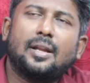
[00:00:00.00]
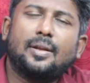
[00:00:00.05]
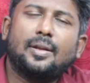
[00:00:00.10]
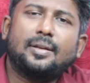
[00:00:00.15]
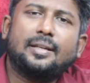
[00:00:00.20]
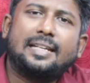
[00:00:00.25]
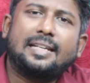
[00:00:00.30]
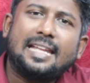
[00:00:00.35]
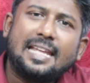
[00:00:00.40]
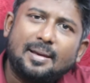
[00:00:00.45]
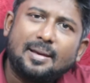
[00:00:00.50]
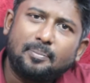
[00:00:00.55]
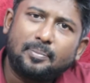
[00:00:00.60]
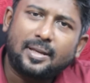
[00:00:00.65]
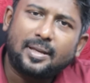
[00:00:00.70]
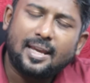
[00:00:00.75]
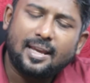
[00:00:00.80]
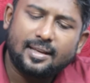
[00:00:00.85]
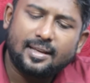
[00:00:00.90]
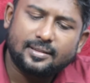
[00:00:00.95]

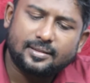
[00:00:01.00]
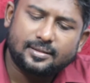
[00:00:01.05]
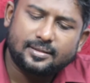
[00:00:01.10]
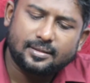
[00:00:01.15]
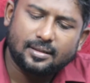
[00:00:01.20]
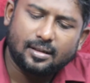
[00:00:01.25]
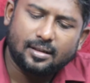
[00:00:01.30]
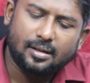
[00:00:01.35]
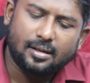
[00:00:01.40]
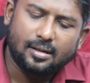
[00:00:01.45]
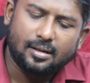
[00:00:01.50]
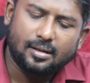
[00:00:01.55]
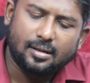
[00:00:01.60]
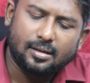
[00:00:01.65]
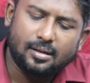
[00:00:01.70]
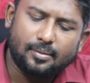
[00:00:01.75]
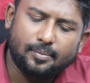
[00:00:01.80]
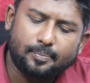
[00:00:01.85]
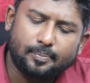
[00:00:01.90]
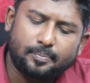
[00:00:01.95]
DMK's
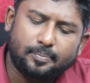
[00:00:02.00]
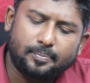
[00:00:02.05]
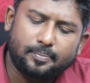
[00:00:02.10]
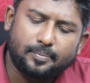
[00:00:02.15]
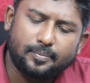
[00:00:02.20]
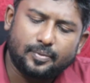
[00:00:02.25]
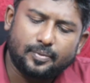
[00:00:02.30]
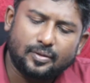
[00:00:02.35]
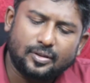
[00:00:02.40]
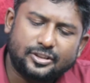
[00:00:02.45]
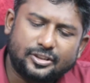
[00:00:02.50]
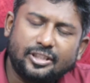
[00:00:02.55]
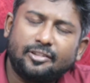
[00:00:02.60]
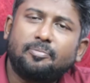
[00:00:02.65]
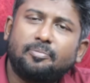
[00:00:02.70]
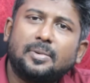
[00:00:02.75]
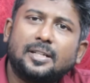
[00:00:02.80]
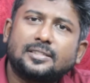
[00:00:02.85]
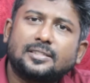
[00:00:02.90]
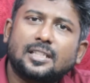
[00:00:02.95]

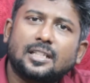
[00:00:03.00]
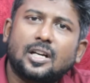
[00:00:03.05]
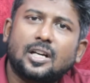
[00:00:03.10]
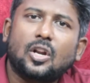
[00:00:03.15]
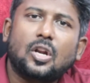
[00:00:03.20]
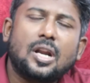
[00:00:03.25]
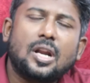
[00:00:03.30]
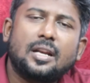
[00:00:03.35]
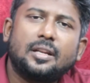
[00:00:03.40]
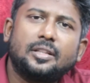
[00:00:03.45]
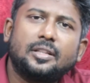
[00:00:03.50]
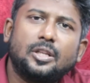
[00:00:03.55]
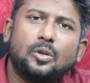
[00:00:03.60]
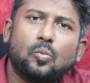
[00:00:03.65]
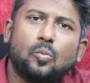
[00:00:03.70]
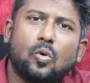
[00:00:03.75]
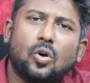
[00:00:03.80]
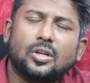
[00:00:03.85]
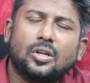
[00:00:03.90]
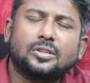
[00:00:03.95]
Chief Minister
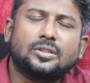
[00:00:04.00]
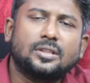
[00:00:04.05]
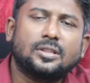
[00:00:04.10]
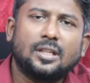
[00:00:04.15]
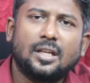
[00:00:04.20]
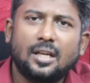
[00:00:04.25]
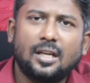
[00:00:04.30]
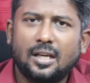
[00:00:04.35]
Karunanidhi was